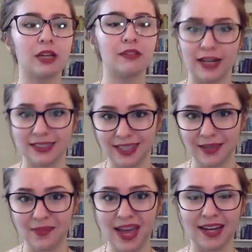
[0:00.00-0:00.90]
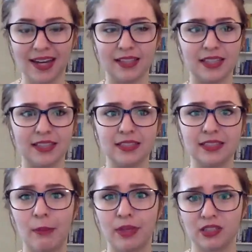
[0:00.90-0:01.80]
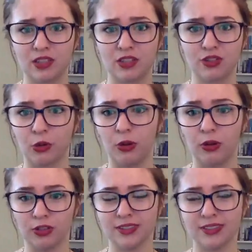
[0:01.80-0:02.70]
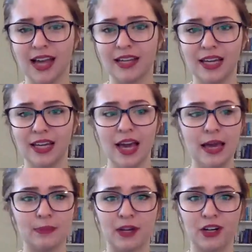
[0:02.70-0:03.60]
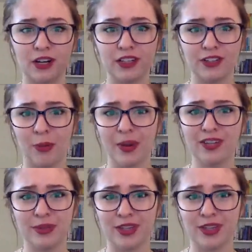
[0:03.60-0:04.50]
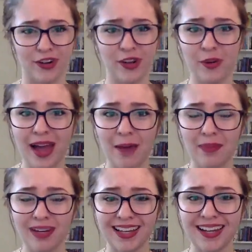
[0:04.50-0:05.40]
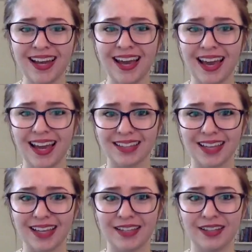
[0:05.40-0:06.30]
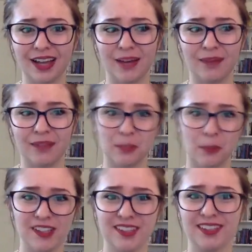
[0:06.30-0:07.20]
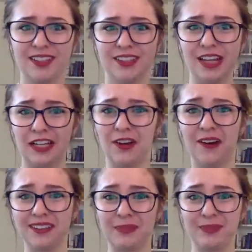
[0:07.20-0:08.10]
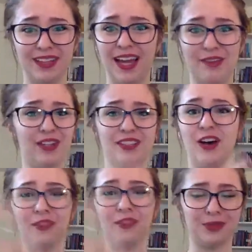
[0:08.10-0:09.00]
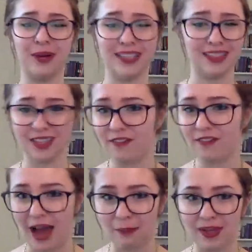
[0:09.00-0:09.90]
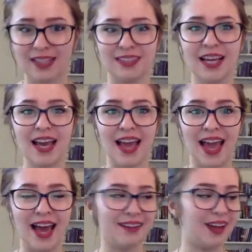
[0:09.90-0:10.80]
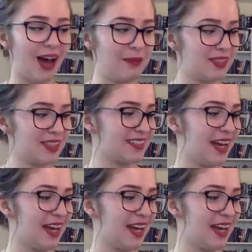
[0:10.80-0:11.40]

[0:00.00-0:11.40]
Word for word: fantasy, and it's like these chemists control her society. It's about her going into a curio cabinet, and like these porcelain like dolls come to life, and it's all this crazy stuff happens, and I'm just